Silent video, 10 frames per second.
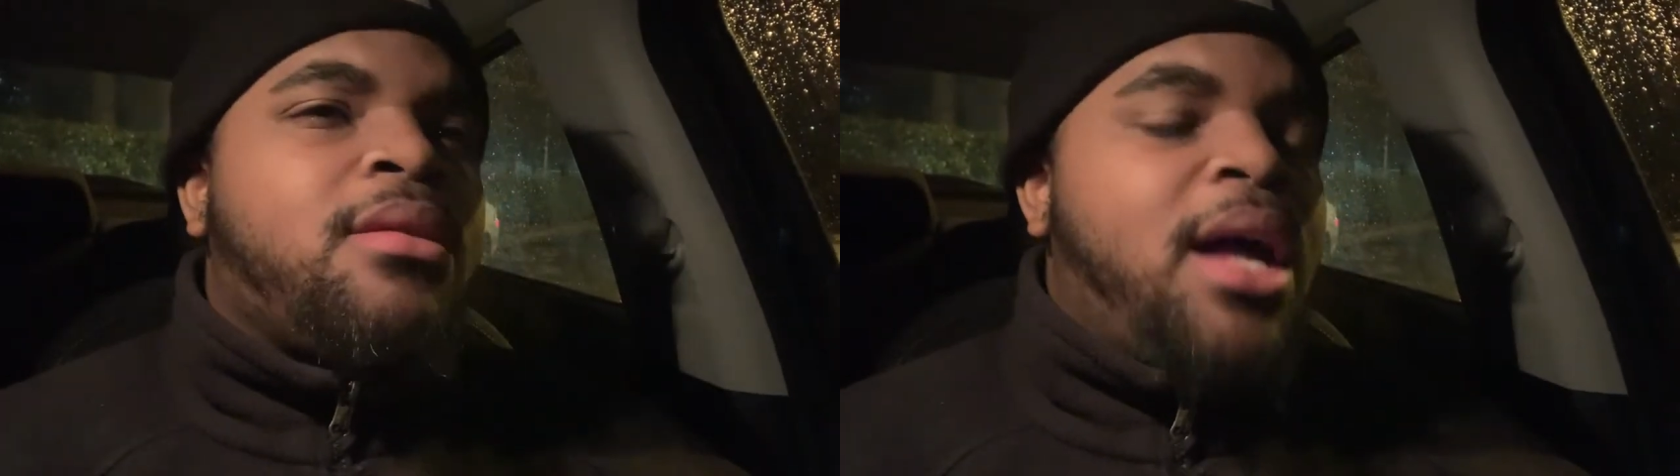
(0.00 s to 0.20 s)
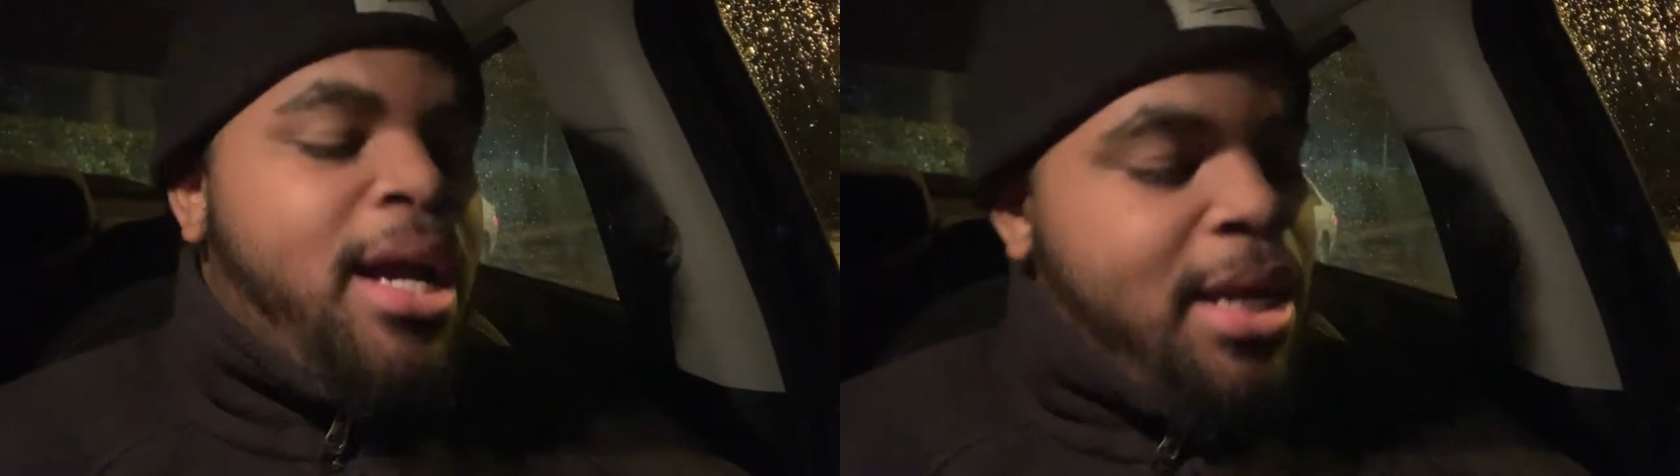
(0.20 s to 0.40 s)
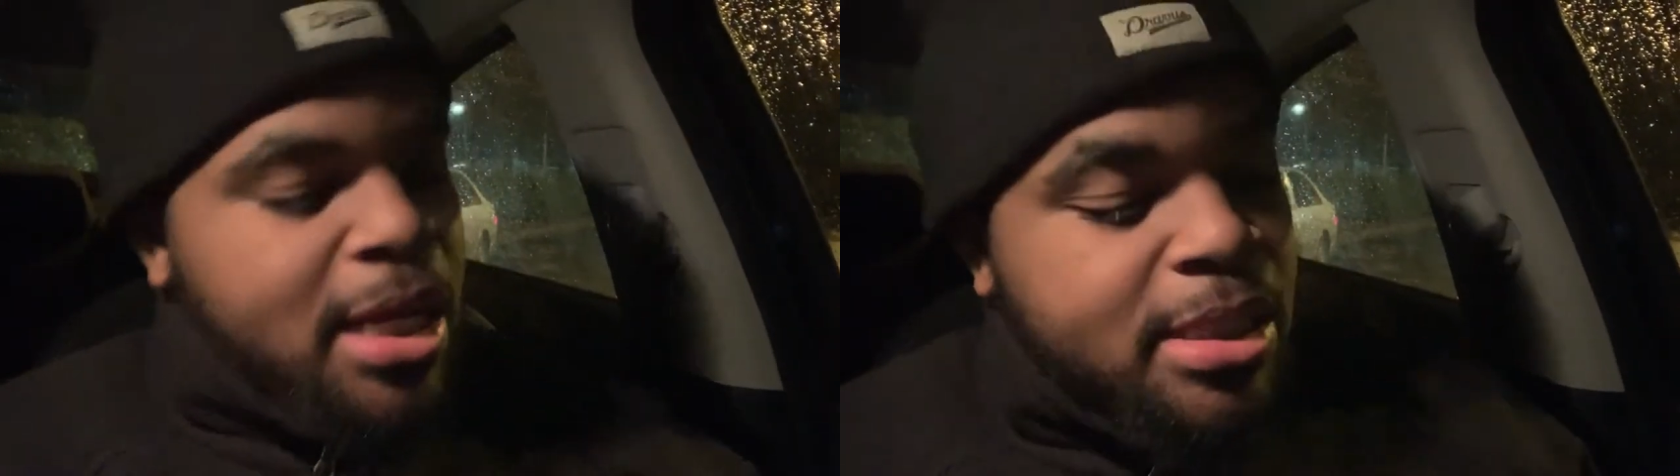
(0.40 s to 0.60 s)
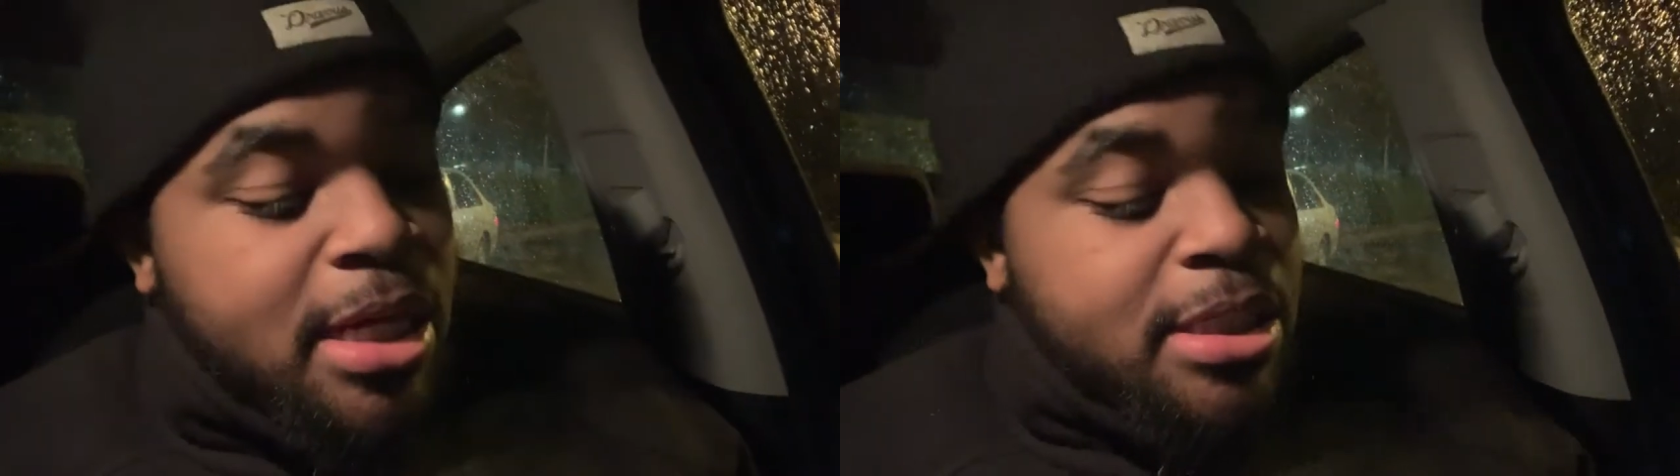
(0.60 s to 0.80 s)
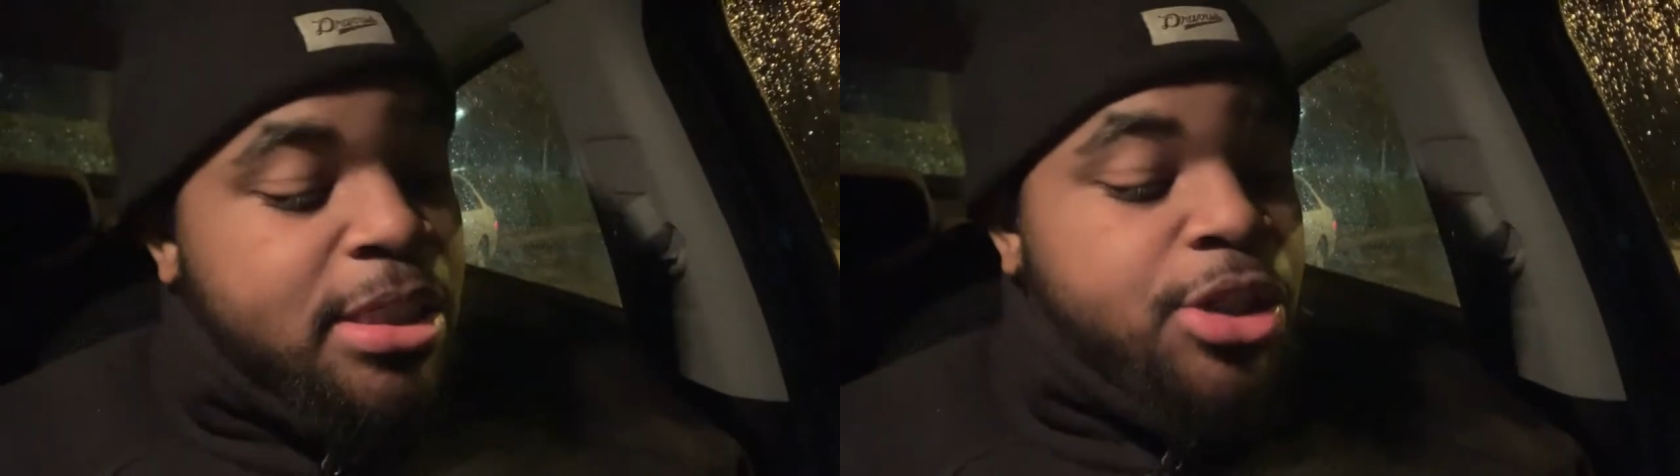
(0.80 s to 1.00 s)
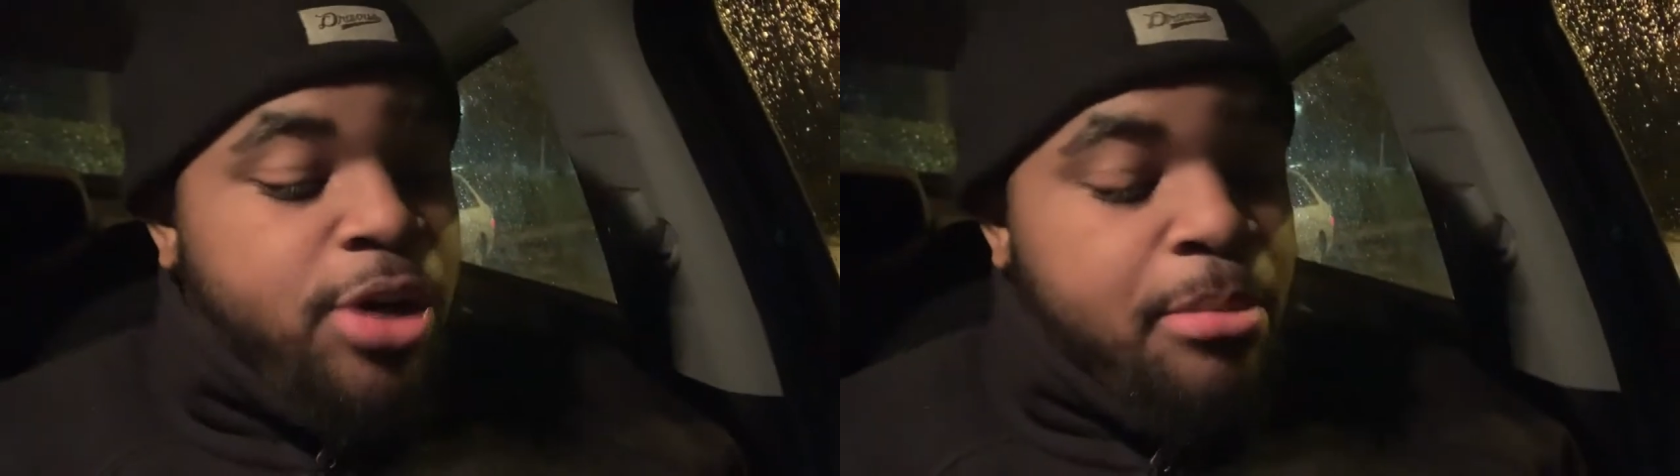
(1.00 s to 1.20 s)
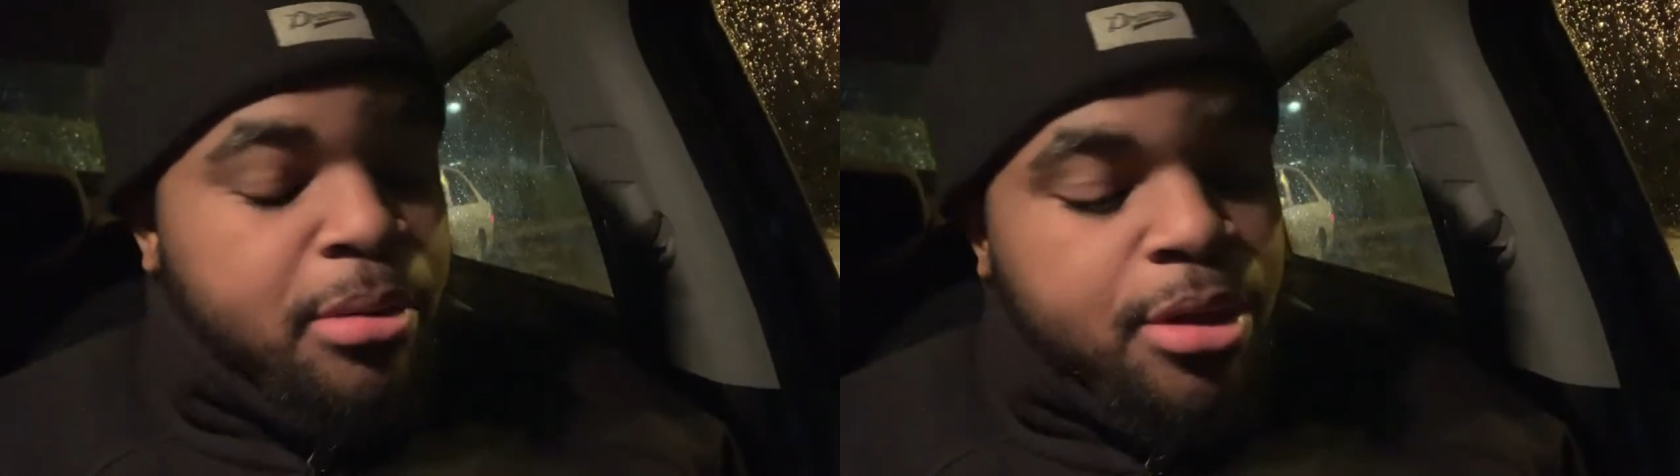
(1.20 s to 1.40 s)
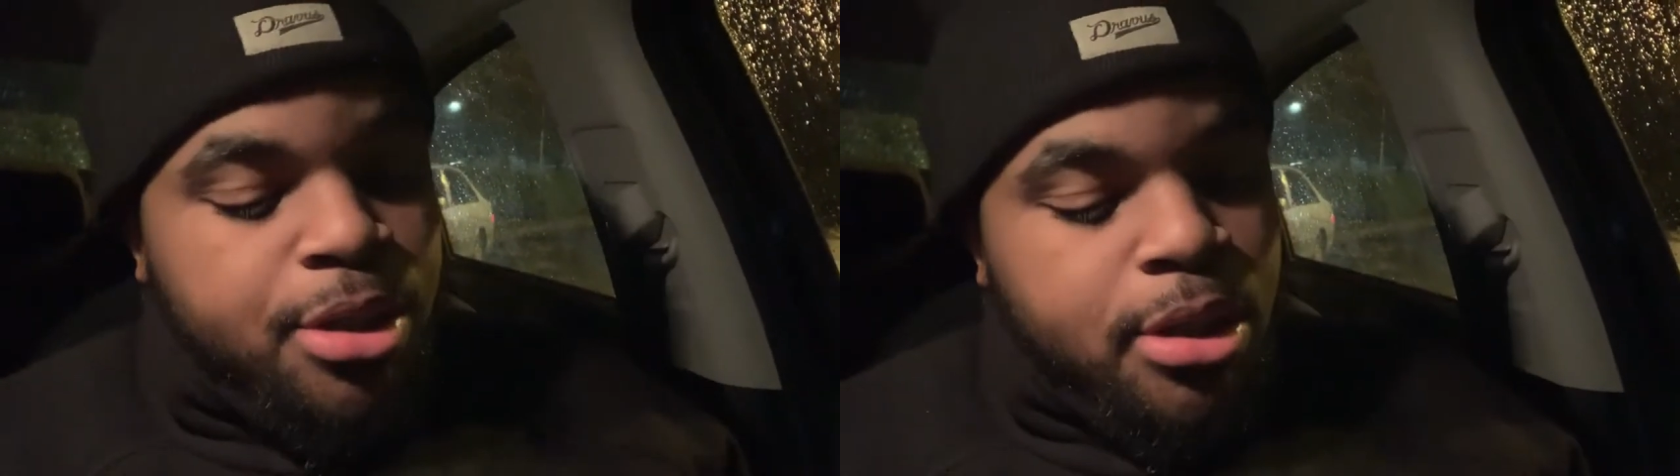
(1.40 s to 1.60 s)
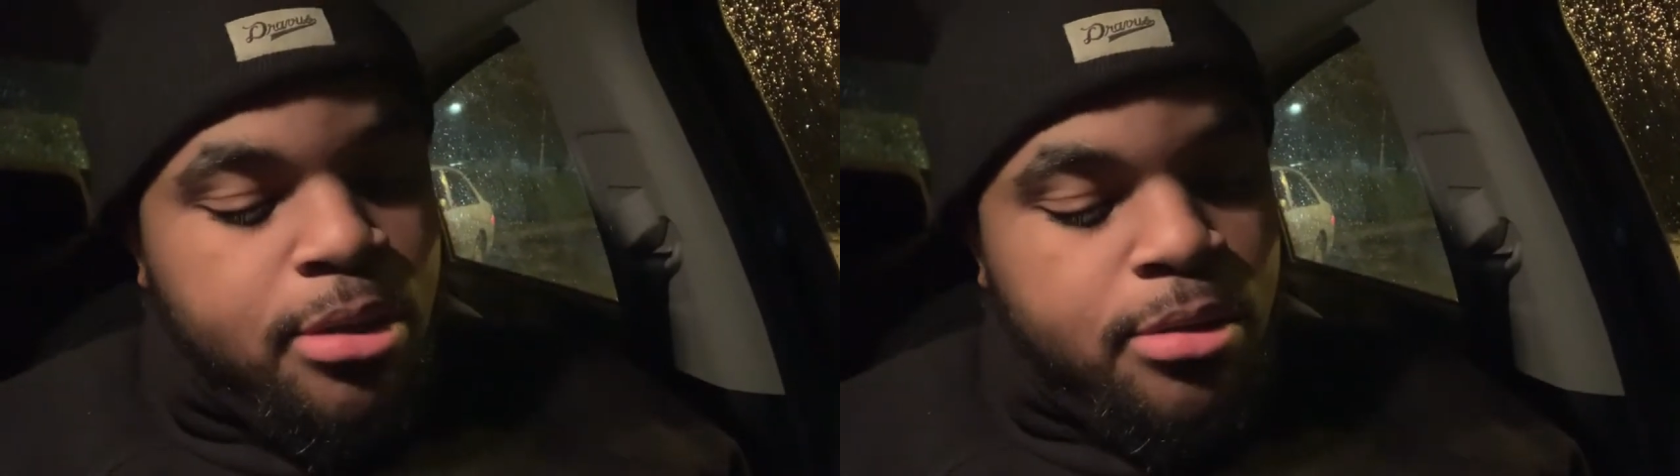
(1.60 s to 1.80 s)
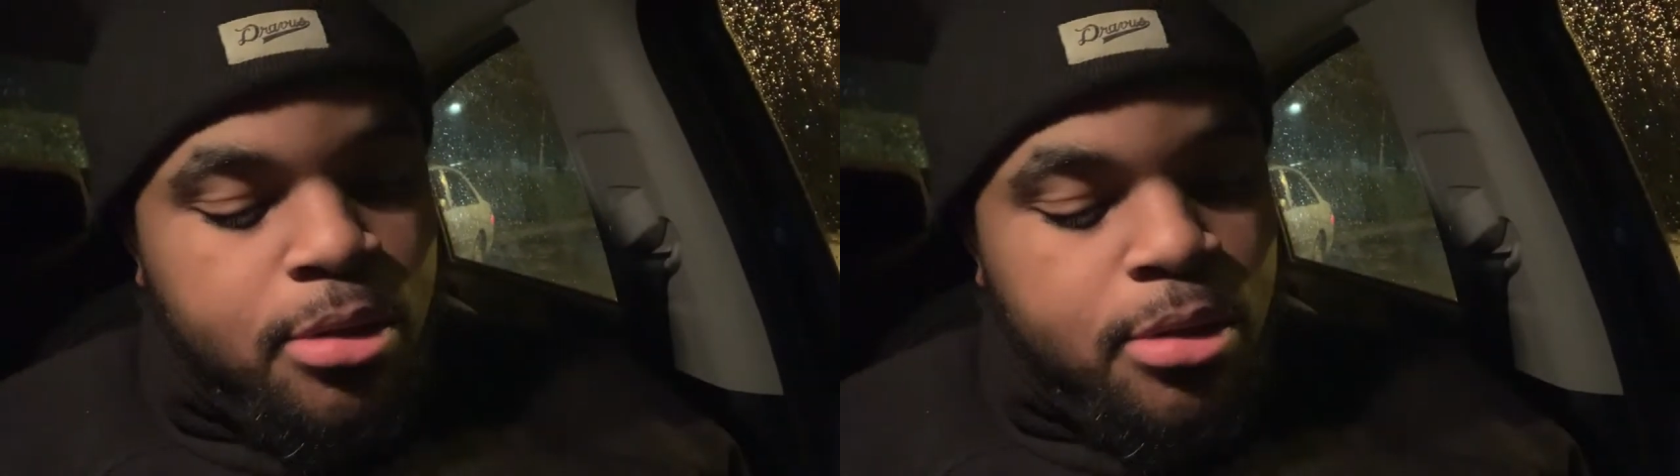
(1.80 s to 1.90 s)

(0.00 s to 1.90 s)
like, that's that's just straight bullshit.